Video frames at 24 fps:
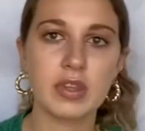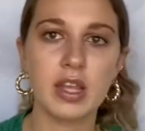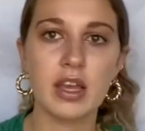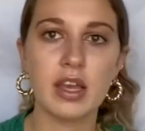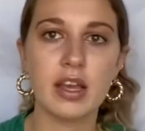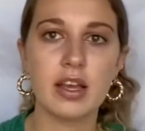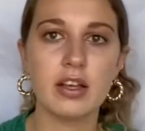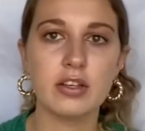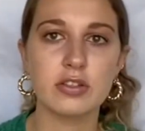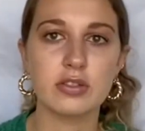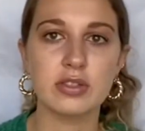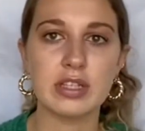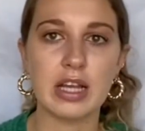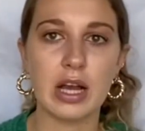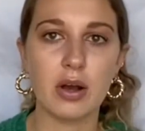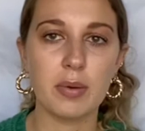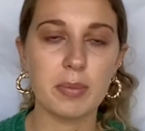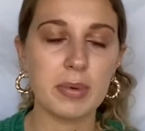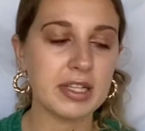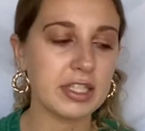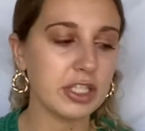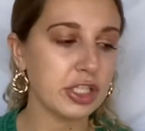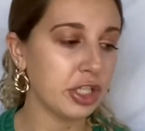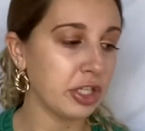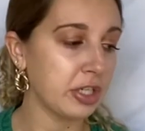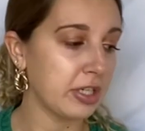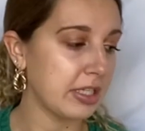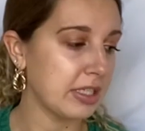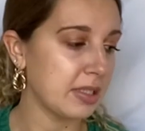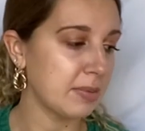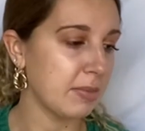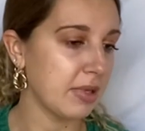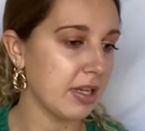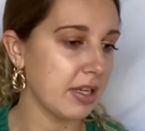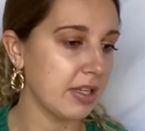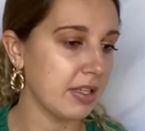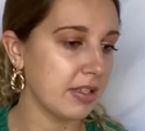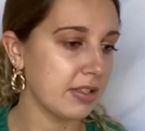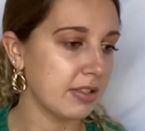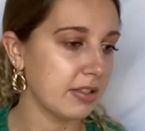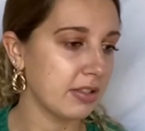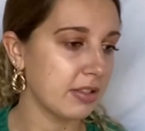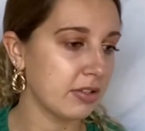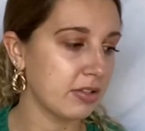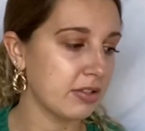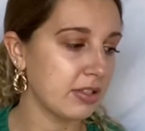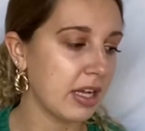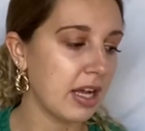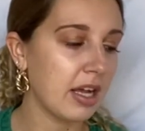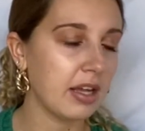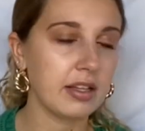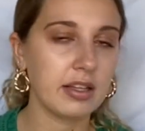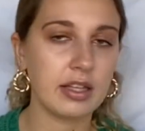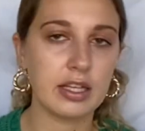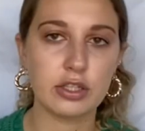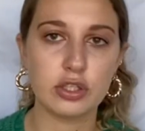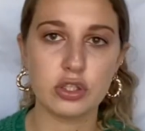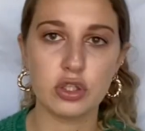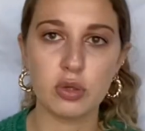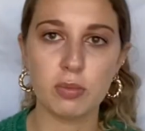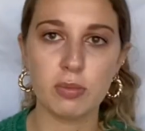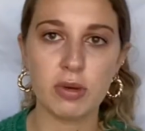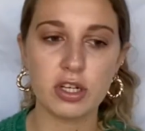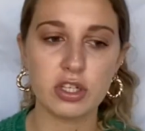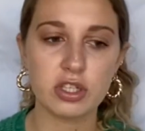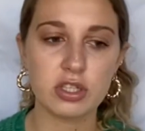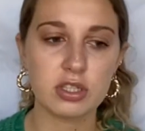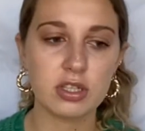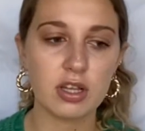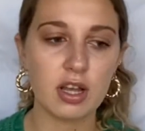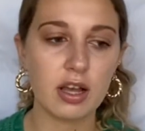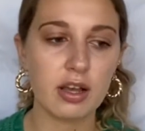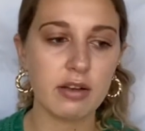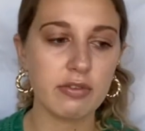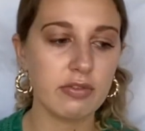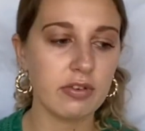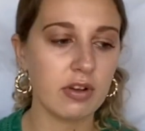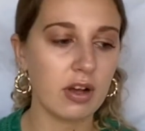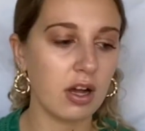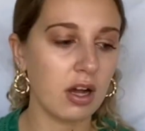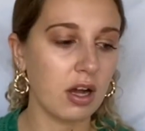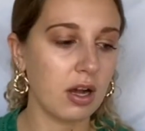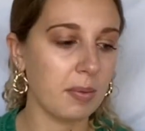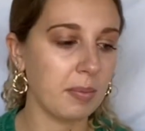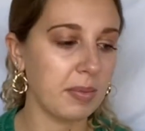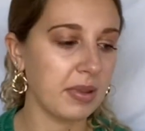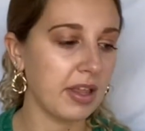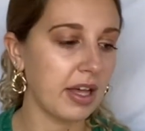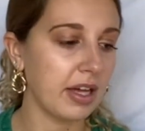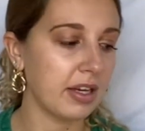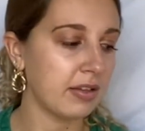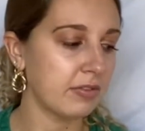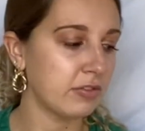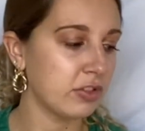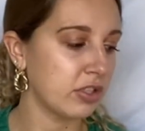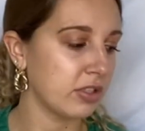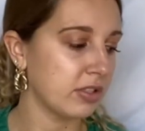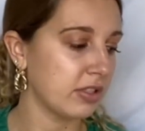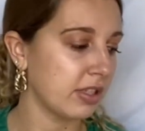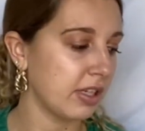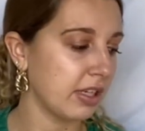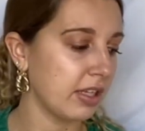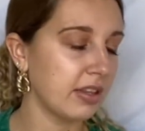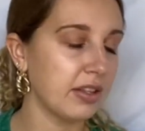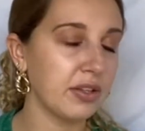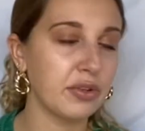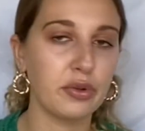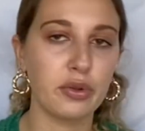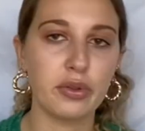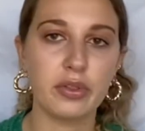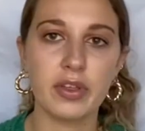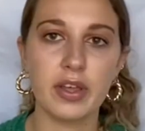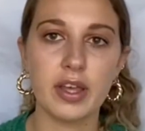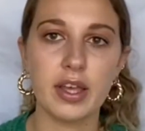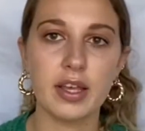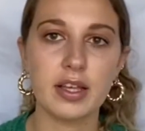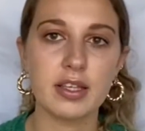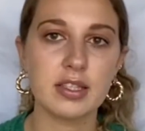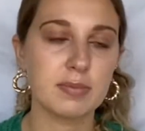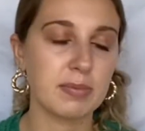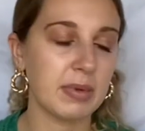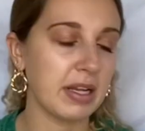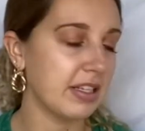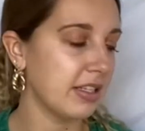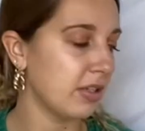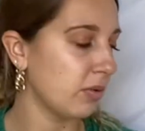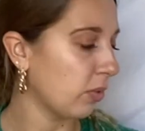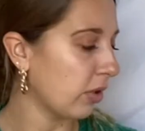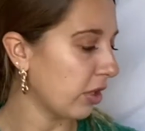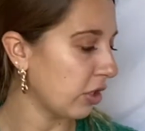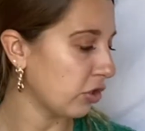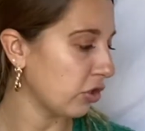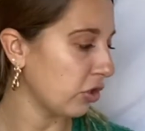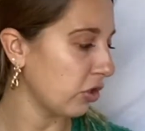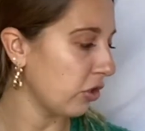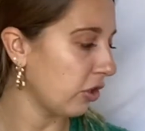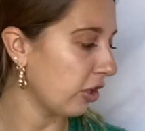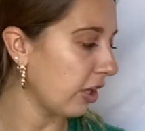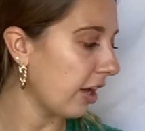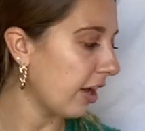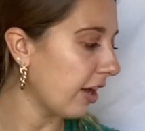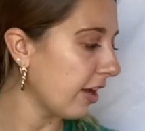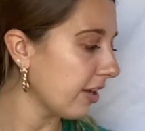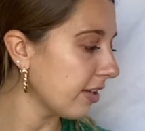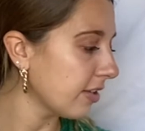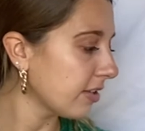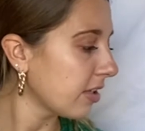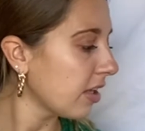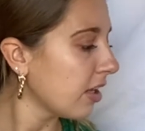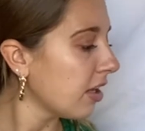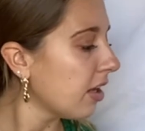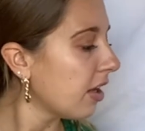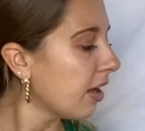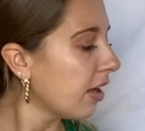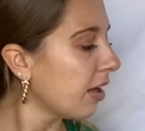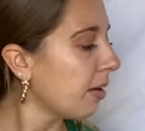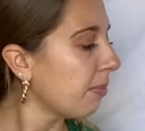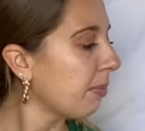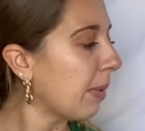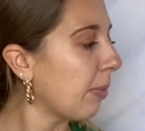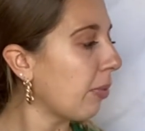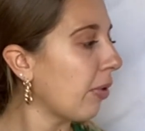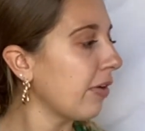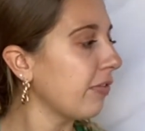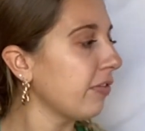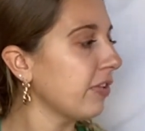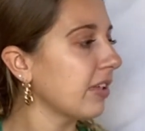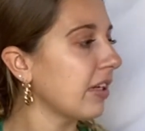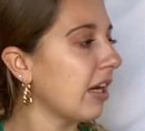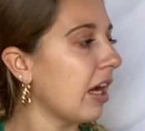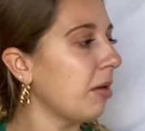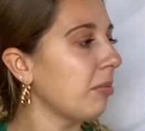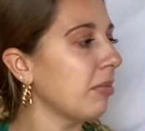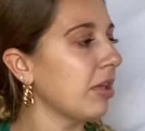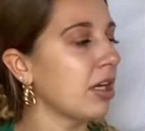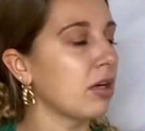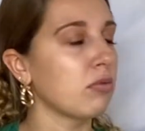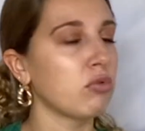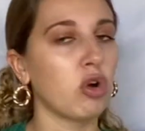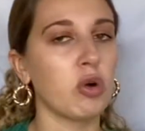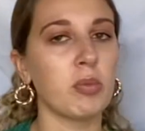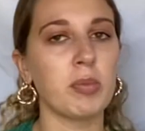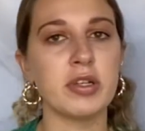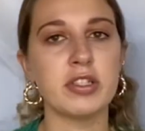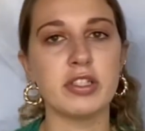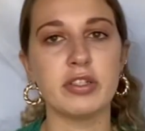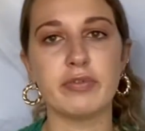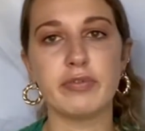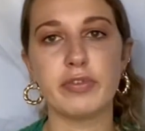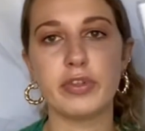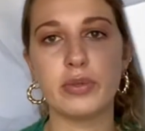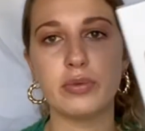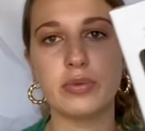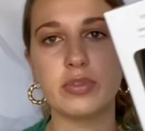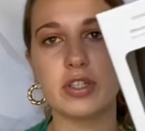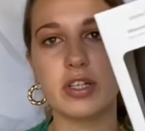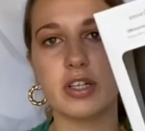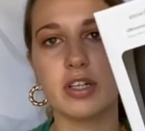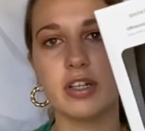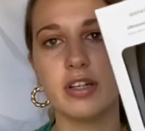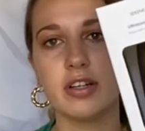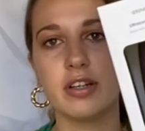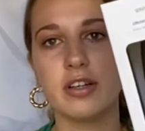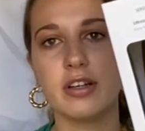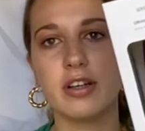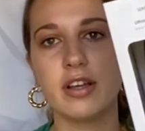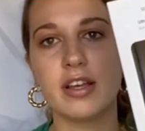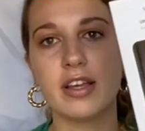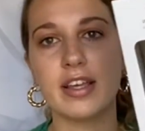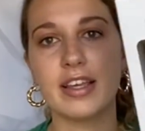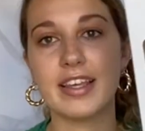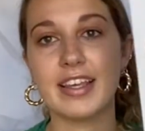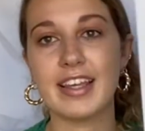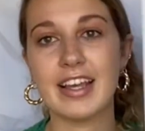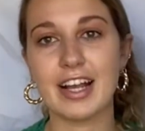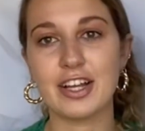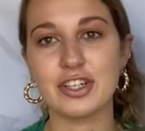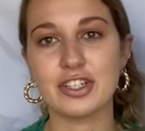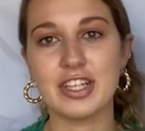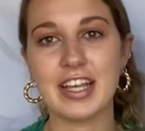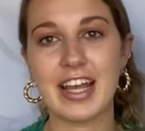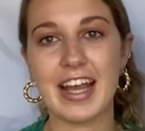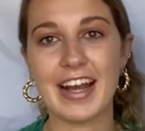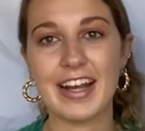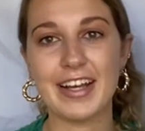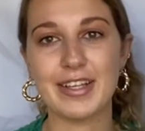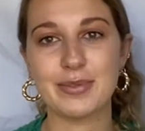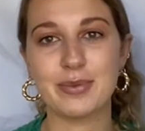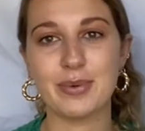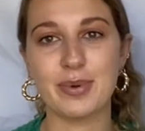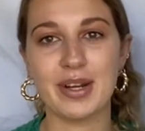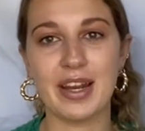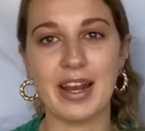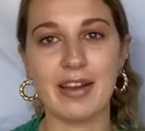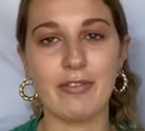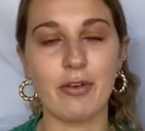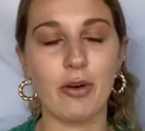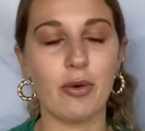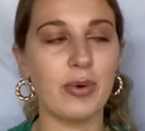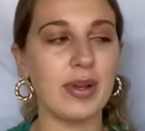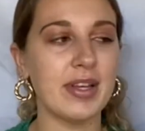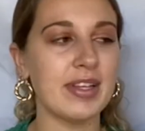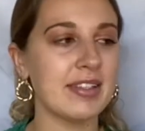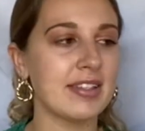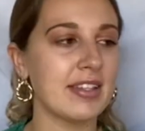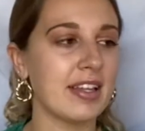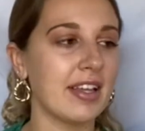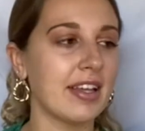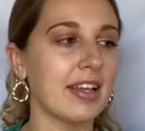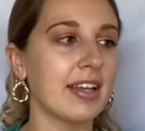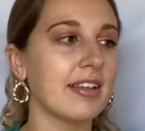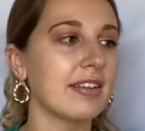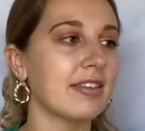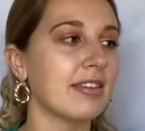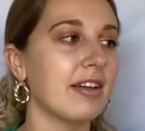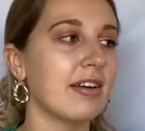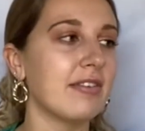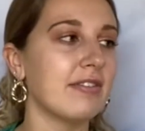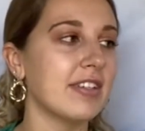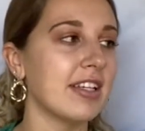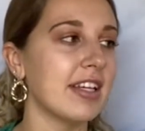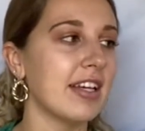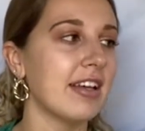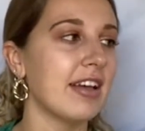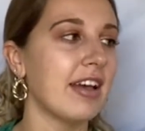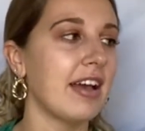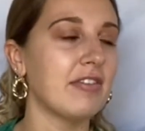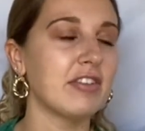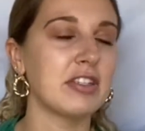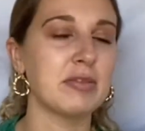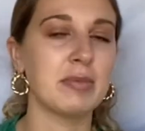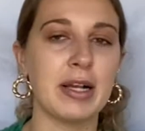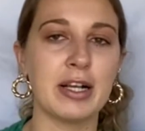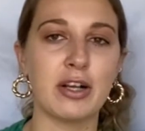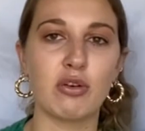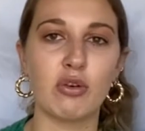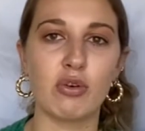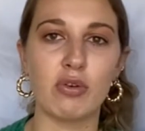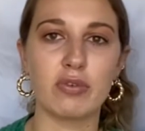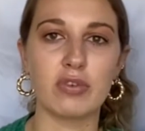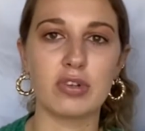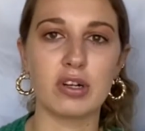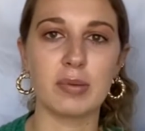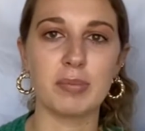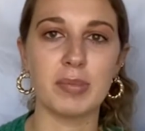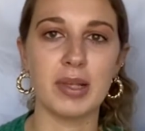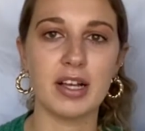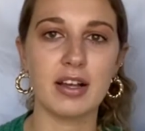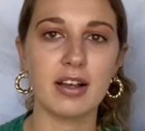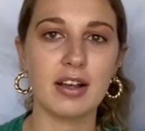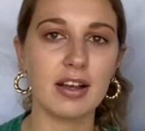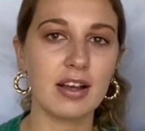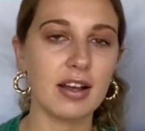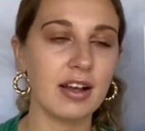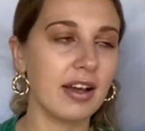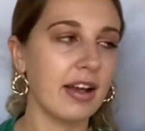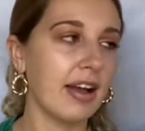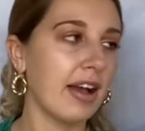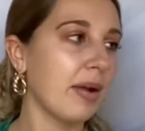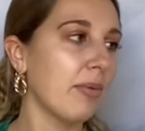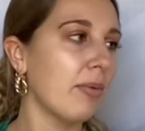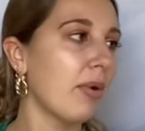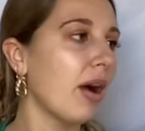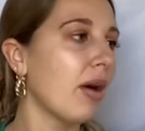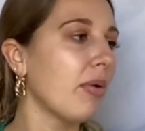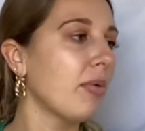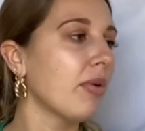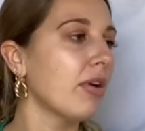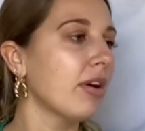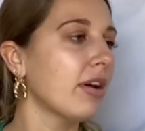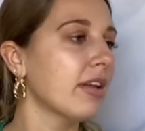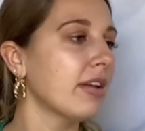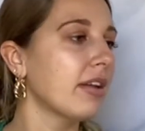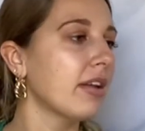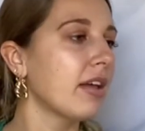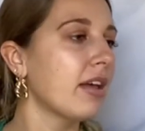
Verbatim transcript: so now I'm on to Christmas. There's not like too much stuff, um, a lot of just like little things, but I did want to show you guys. My boyfriend got me an aroma diffuser. He actually has one and I've always like loved it. Every time I over, I'm like, ah, I want one.